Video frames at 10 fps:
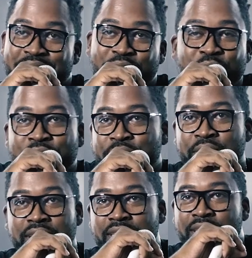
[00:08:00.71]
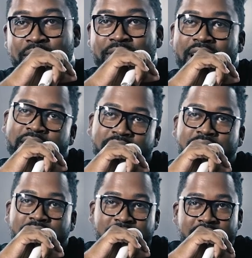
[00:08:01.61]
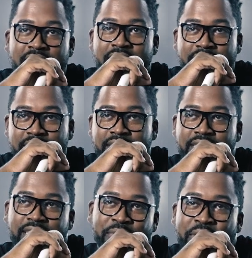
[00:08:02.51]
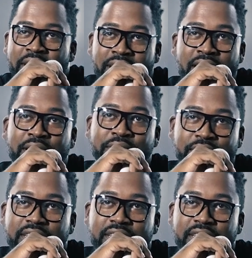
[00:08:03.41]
to do it, but, you know what I'm saying, I just took the chance and it paid off.